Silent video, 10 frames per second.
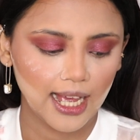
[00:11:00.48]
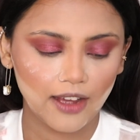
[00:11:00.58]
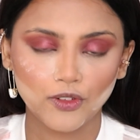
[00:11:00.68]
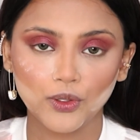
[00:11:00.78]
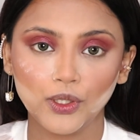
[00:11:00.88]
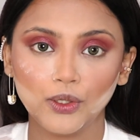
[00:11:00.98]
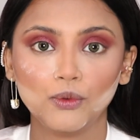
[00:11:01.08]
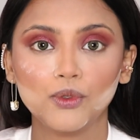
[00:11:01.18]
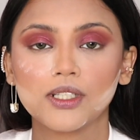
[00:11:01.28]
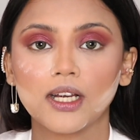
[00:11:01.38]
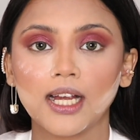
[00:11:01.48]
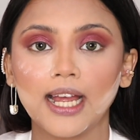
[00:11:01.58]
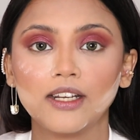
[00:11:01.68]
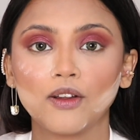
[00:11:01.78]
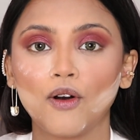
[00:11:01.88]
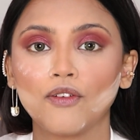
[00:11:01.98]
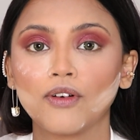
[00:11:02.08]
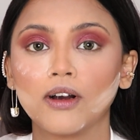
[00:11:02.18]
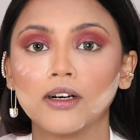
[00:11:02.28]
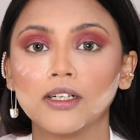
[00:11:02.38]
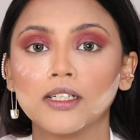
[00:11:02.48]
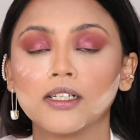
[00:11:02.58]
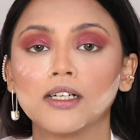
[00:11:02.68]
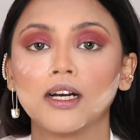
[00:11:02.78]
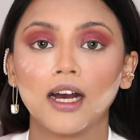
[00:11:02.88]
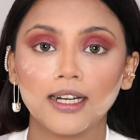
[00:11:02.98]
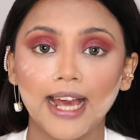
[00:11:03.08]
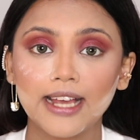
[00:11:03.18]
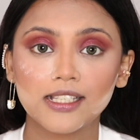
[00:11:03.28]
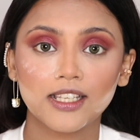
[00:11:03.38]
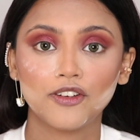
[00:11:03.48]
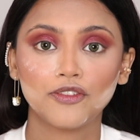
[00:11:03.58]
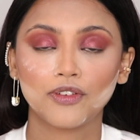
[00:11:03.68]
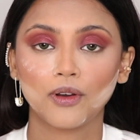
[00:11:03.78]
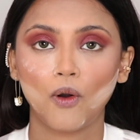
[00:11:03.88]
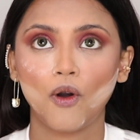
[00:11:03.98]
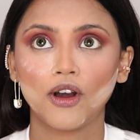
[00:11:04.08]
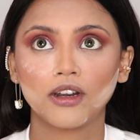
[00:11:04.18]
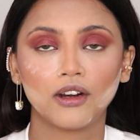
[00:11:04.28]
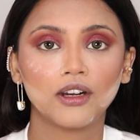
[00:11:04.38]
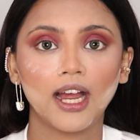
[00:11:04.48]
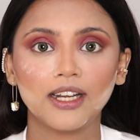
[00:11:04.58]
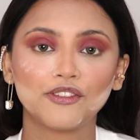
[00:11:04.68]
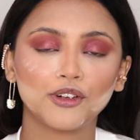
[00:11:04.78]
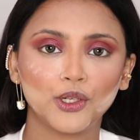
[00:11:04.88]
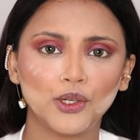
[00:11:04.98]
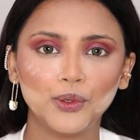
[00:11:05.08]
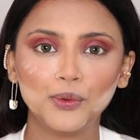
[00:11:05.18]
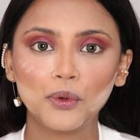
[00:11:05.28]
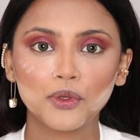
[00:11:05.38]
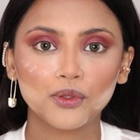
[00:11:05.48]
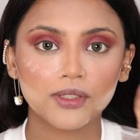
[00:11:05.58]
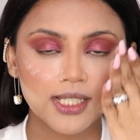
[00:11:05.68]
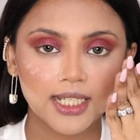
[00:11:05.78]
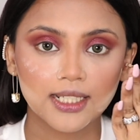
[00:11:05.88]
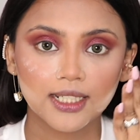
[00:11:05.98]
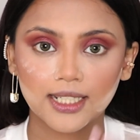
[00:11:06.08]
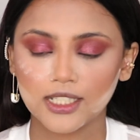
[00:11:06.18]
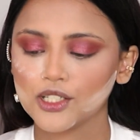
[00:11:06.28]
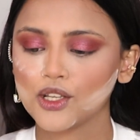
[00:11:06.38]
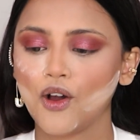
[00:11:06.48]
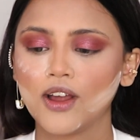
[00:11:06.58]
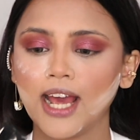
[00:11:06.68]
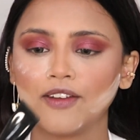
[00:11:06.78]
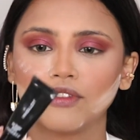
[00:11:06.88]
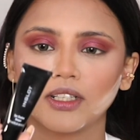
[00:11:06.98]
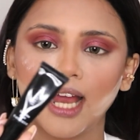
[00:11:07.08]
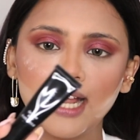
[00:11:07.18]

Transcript: I have to use a kind of a adhesive or a kind of a glue to stick the glitters on, and for